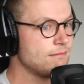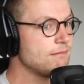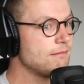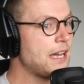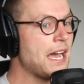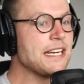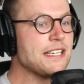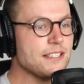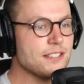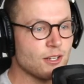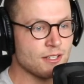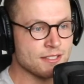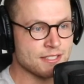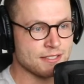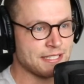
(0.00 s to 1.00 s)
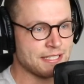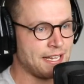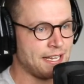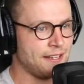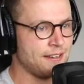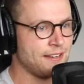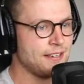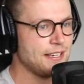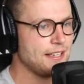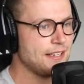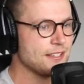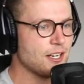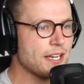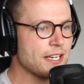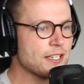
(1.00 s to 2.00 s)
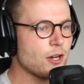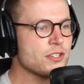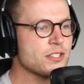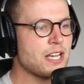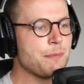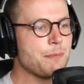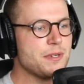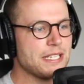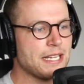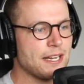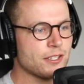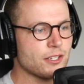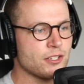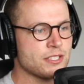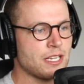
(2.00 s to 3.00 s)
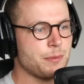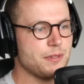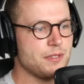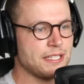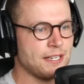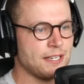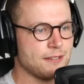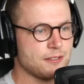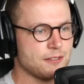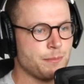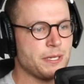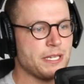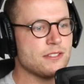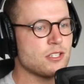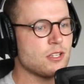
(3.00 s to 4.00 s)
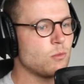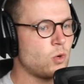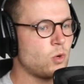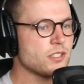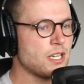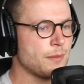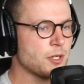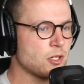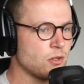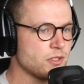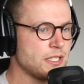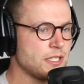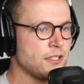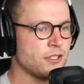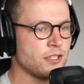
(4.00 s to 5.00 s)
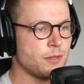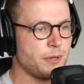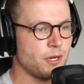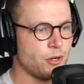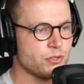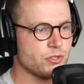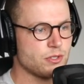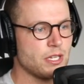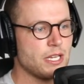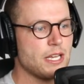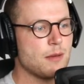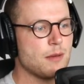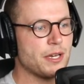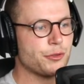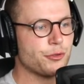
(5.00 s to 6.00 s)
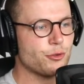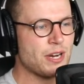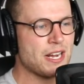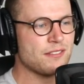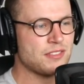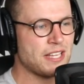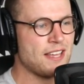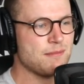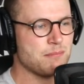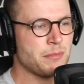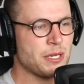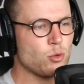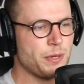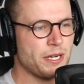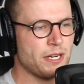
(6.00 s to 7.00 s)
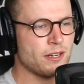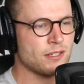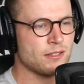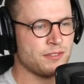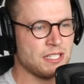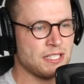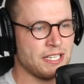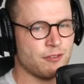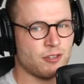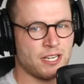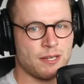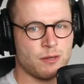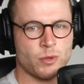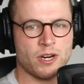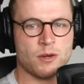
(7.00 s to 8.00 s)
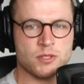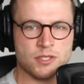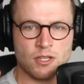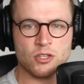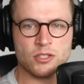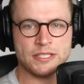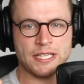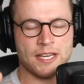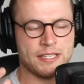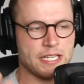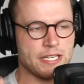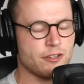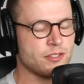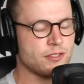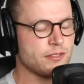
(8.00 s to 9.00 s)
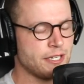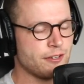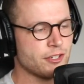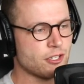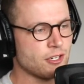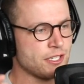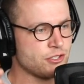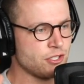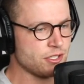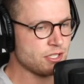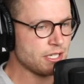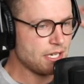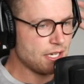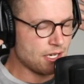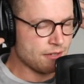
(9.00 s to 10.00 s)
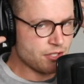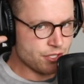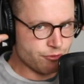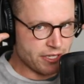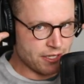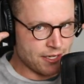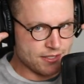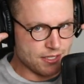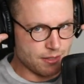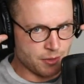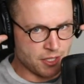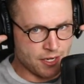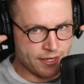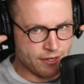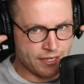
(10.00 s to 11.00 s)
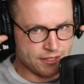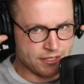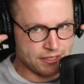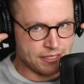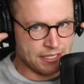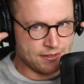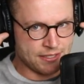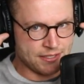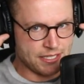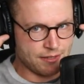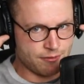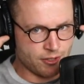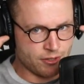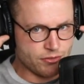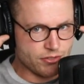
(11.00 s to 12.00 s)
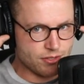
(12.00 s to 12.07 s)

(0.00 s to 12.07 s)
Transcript: $80 a day. And, you know, it goes up and down, goes up and down, depends on what type of content you're going to post. But throughout that middle period of the year, right, I was locked down here in, here in Christchurch, and I've just realized something I don't actually need these headphones.